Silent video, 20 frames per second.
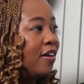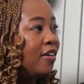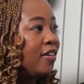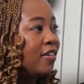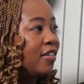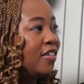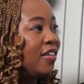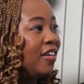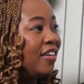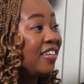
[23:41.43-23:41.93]

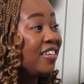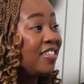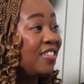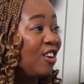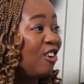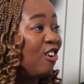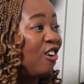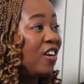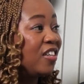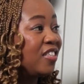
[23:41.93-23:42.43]
it is
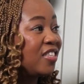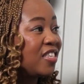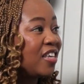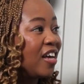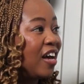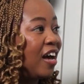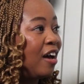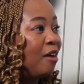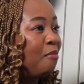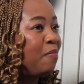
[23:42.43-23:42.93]
a lot,
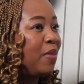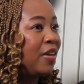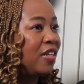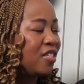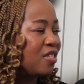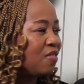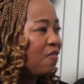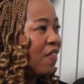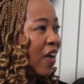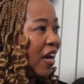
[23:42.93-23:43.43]
but
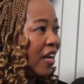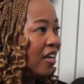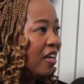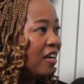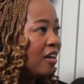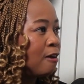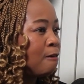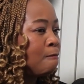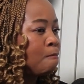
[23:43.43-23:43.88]
it's fun,